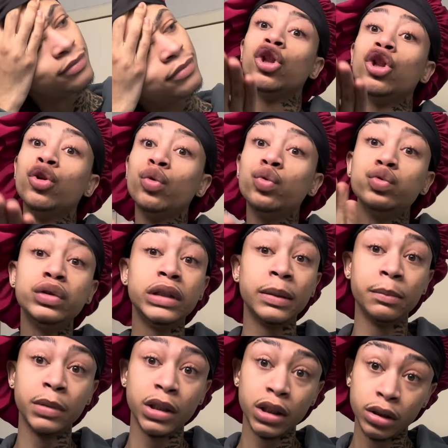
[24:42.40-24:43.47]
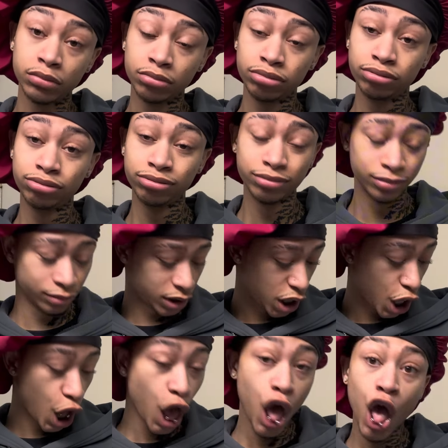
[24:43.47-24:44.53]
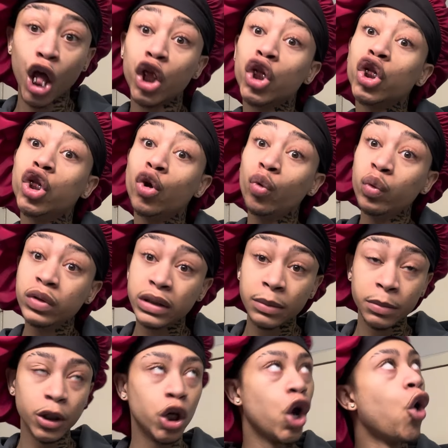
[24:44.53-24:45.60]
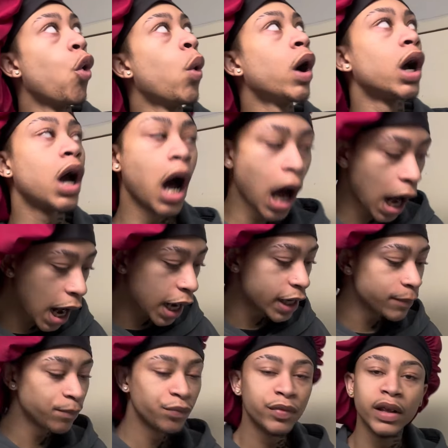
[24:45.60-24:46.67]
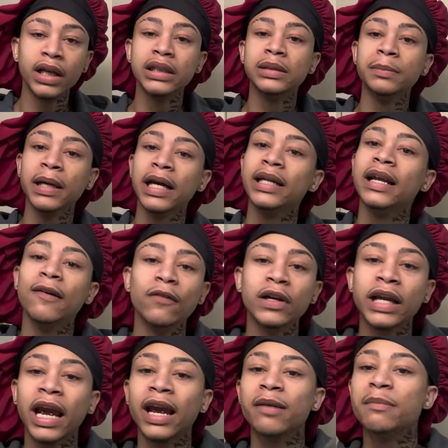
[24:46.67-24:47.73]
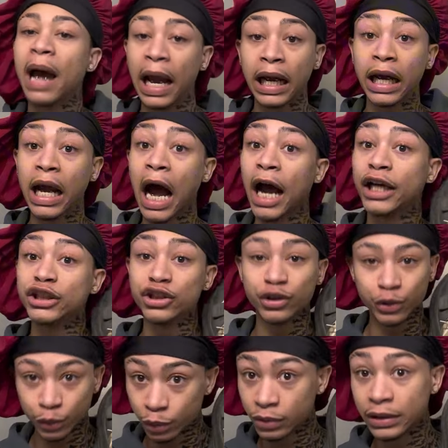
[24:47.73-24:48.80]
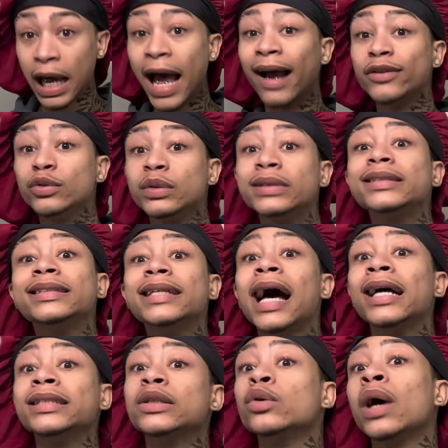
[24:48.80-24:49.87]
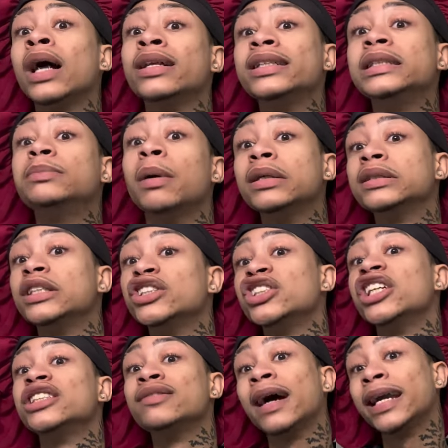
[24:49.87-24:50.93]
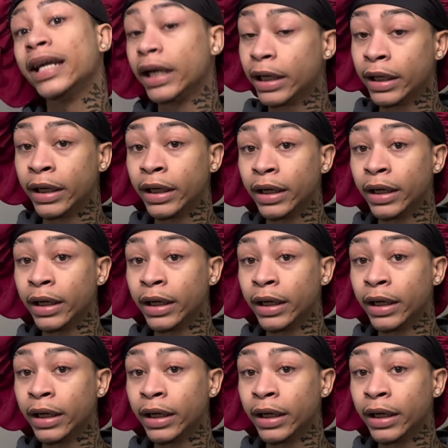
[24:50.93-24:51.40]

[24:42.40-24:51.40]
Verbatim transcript: losing me, losing me. Oh my God. This man never came back in his shoes. As you can see, I still got these busted shirts right here.